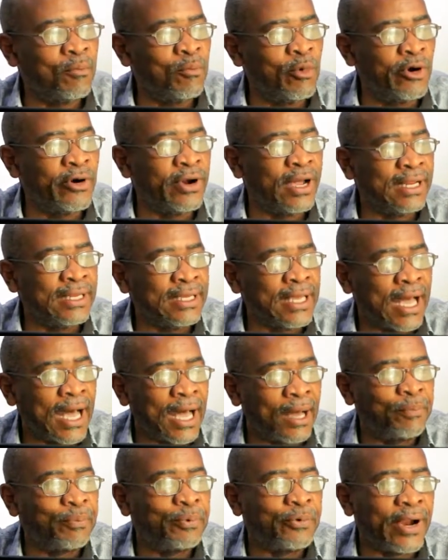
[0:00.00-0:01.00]
morally
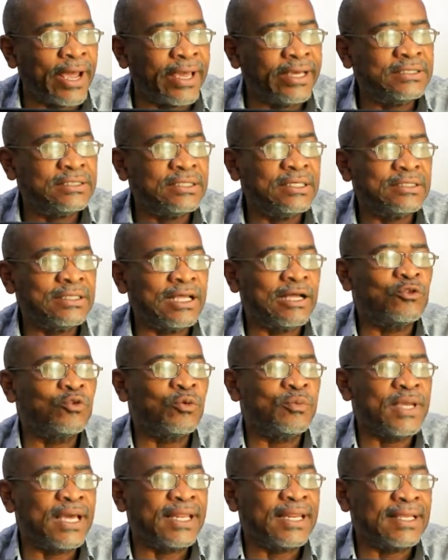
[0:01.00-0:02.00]
upright, that
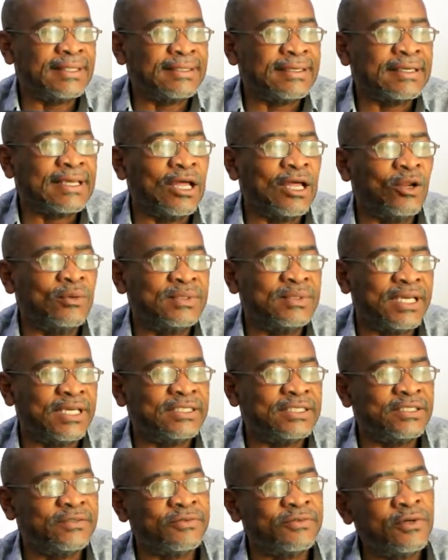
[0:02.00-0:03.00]
will be an ethical
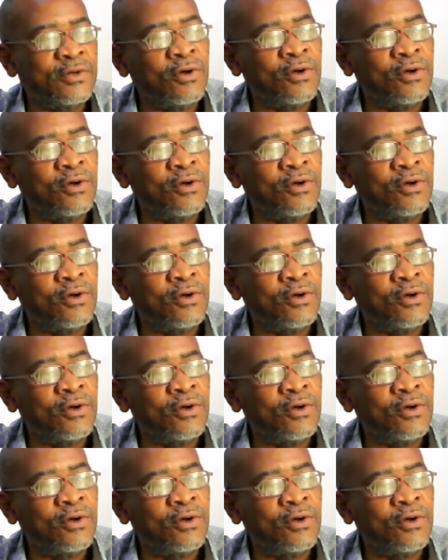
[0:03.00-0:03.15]
objective.